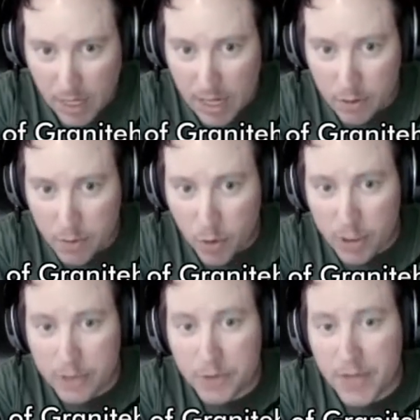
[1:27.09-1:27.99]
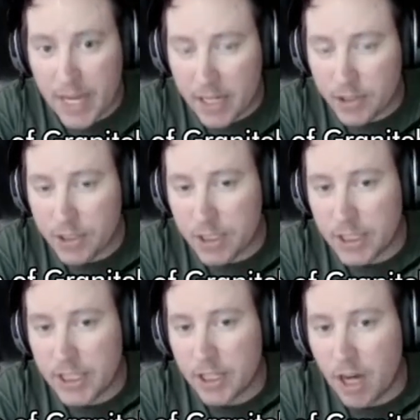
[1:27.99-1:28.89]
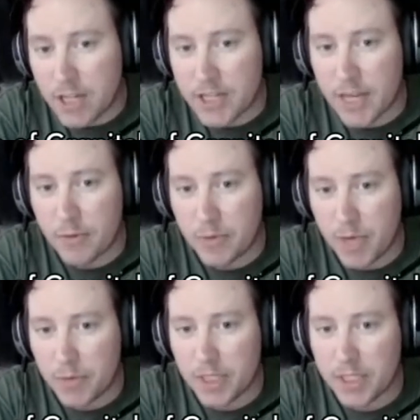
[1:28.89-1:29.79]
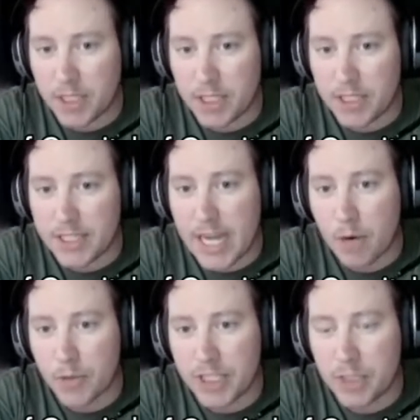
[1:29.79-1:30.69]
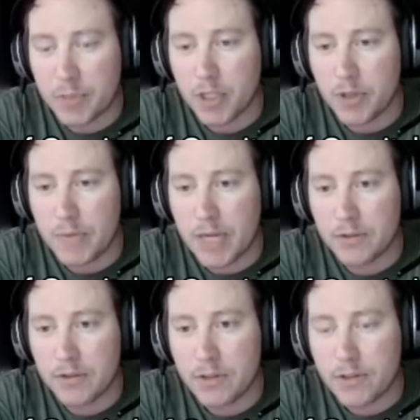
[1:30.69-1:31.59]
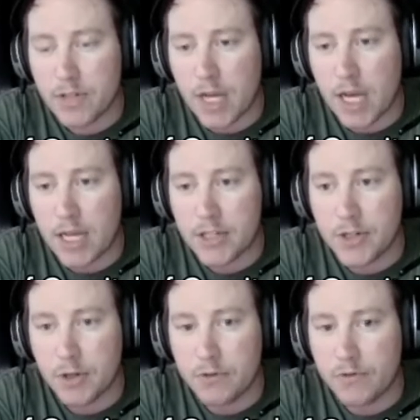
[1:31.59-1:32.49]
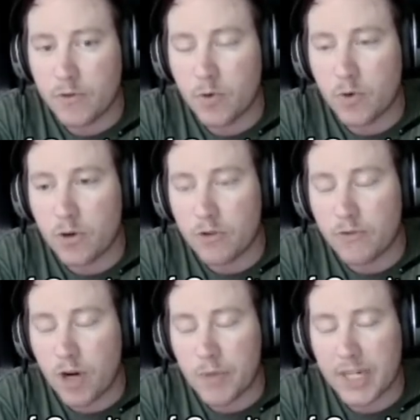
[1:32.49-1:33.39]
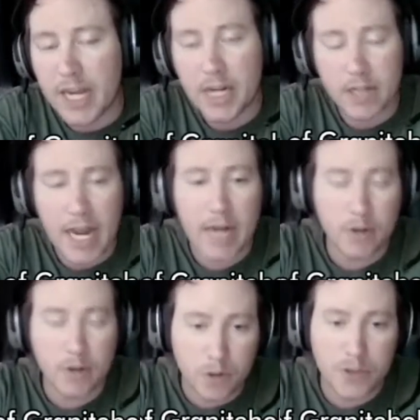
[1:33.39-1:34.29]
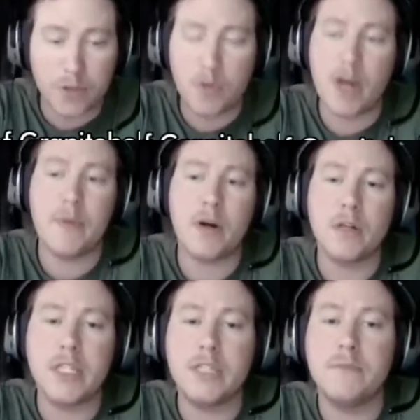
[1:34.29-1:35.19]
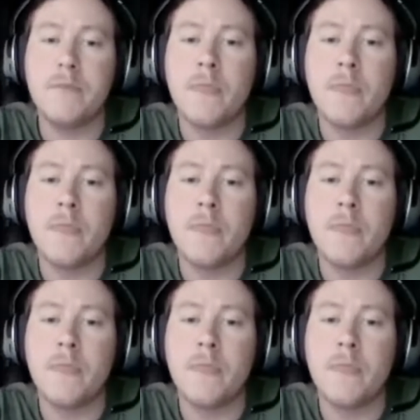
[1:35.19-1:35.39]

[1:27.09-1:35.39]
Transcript: I was born in Uthash in the Osteth Republic in the Tau Reach below the mountains. Uh, it's known for farming and ag- agriculture primarily.